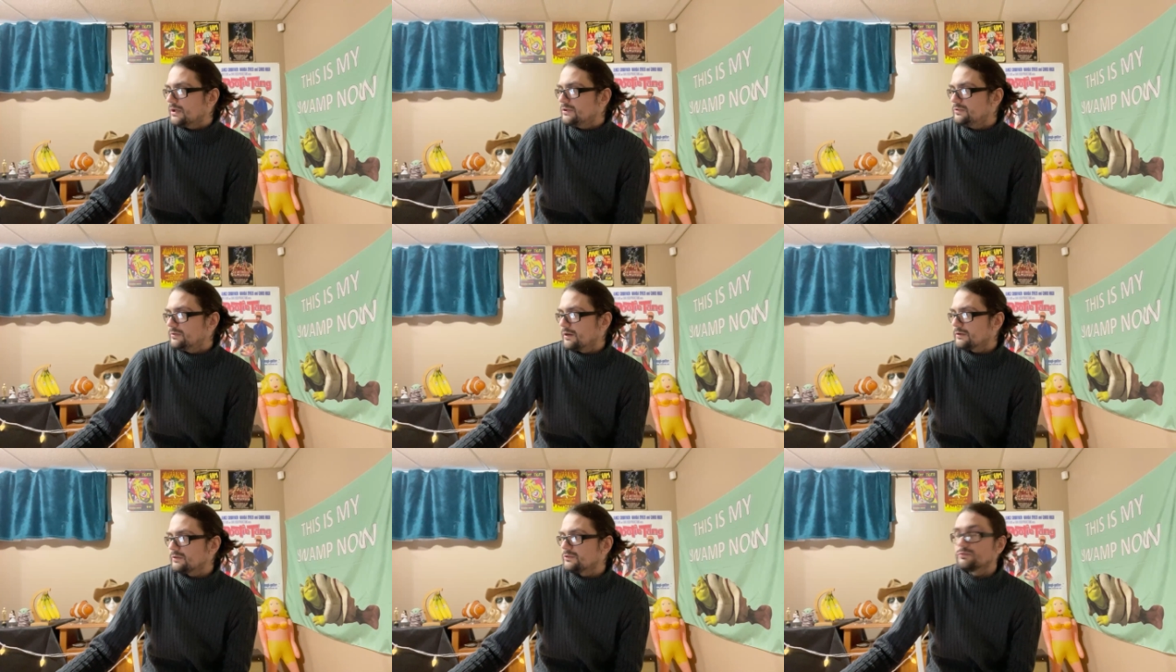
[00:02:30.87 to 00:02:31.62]

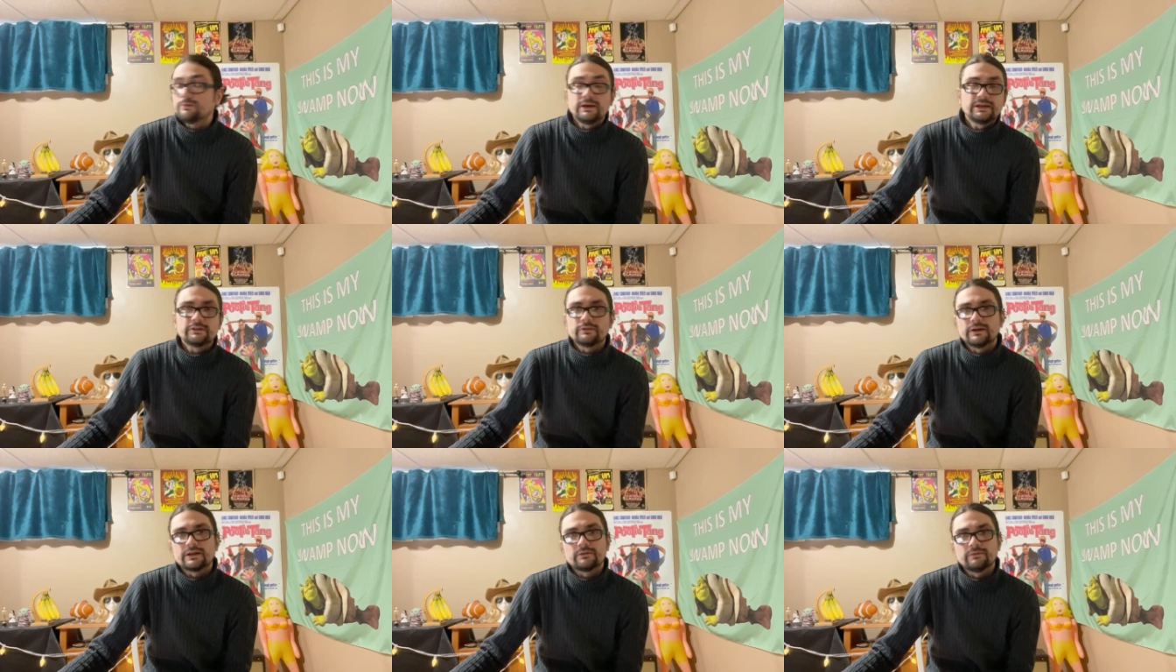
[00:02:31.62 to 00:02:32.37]
220
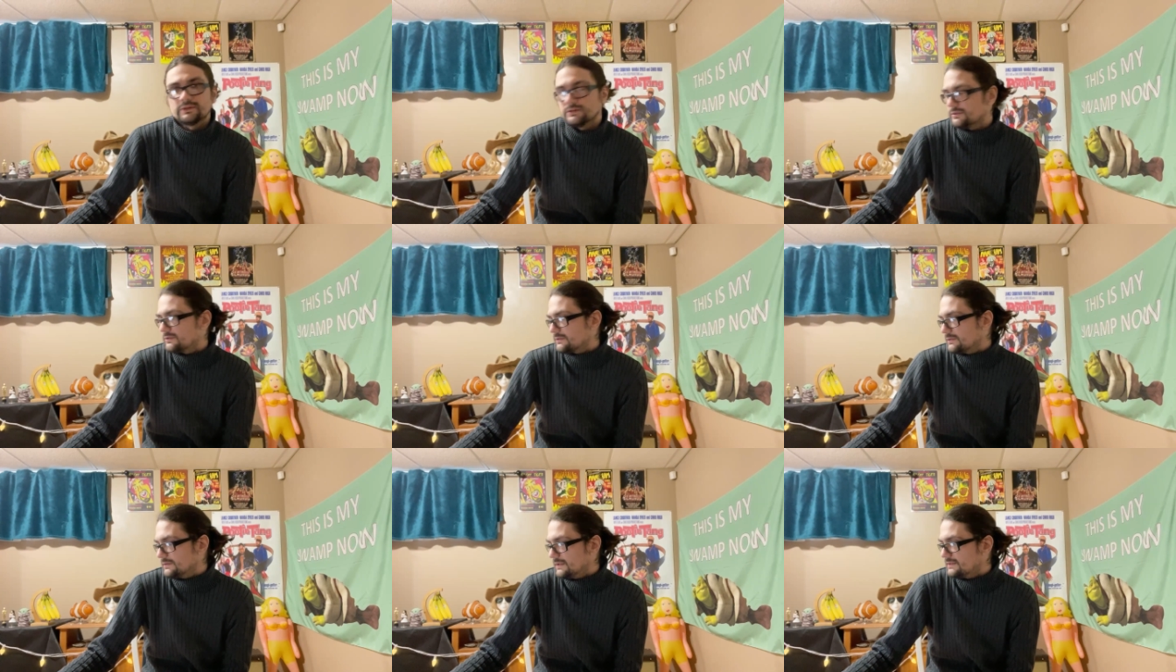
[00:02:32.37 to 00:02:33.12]
critic reviews.
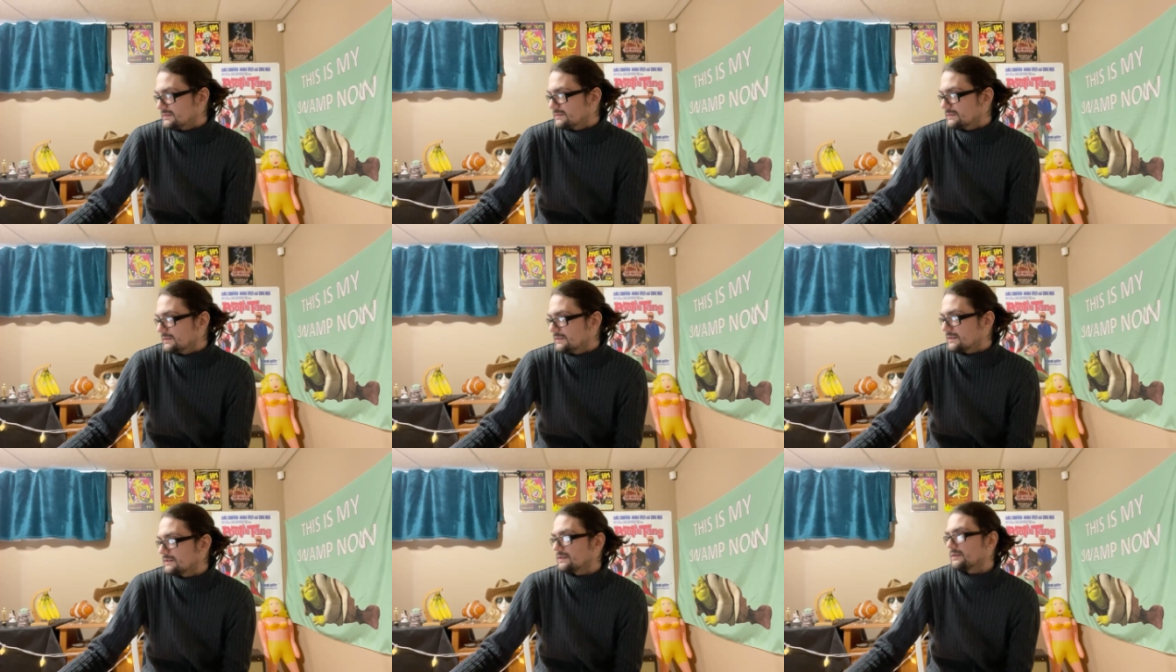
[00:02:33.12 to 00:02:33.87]
Let's
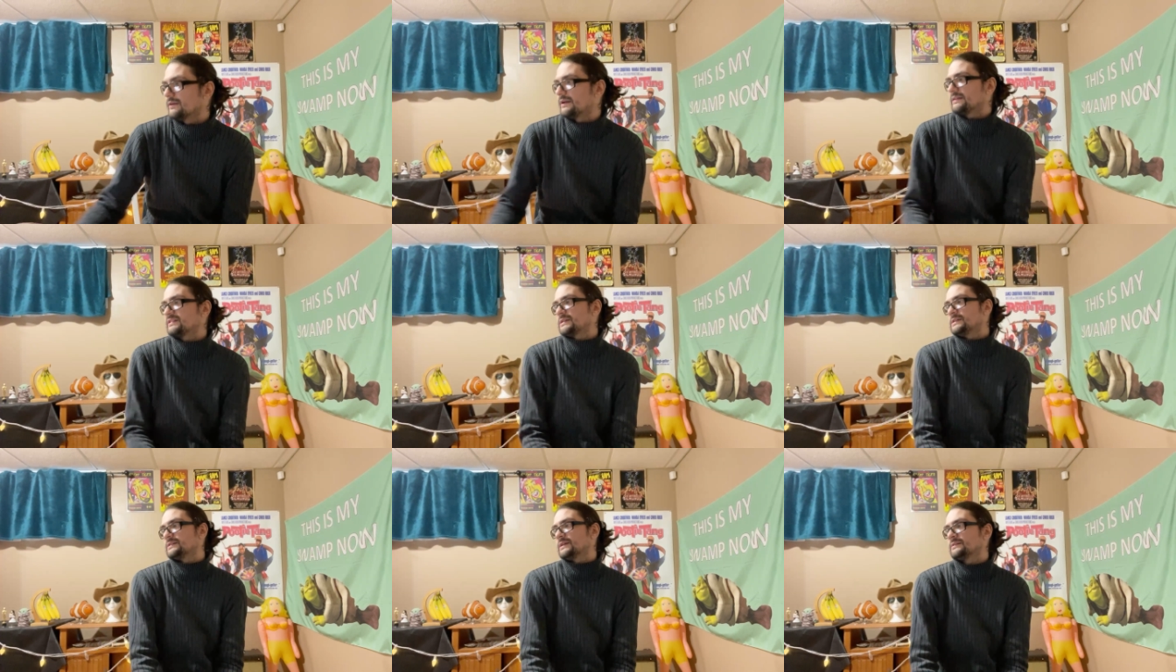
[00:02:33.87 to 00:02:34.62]
look at the critics'
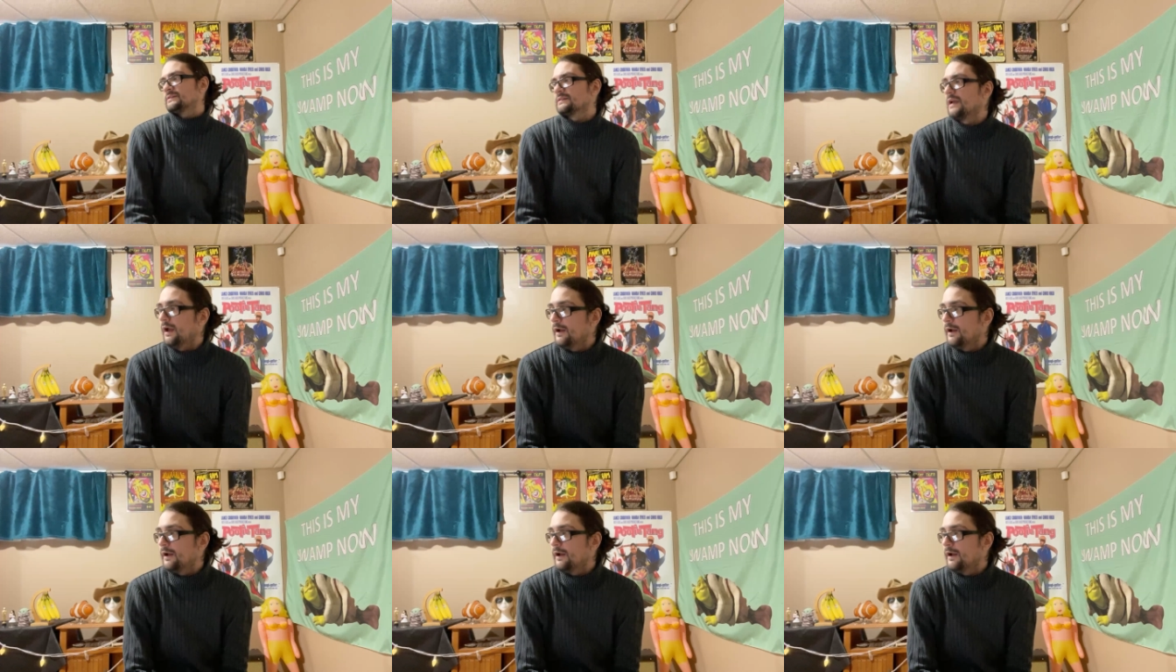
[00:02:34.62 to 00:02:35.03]
consensus.